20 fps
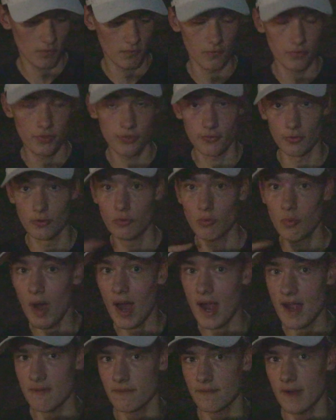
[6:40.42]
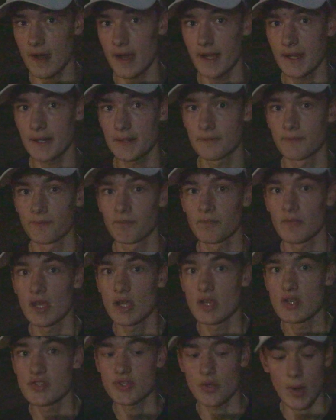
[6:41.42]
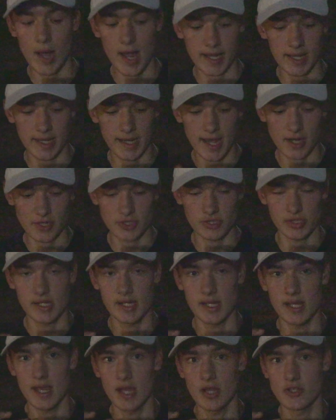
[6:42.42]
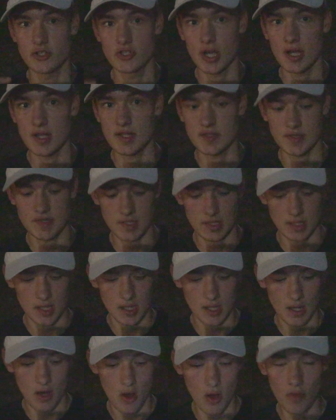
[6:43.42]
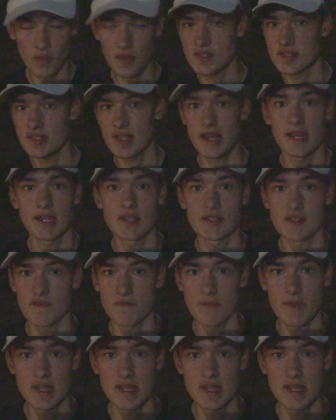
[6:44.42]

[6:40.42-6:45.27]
through Wi-Fi. So I can actually adjust all the settings of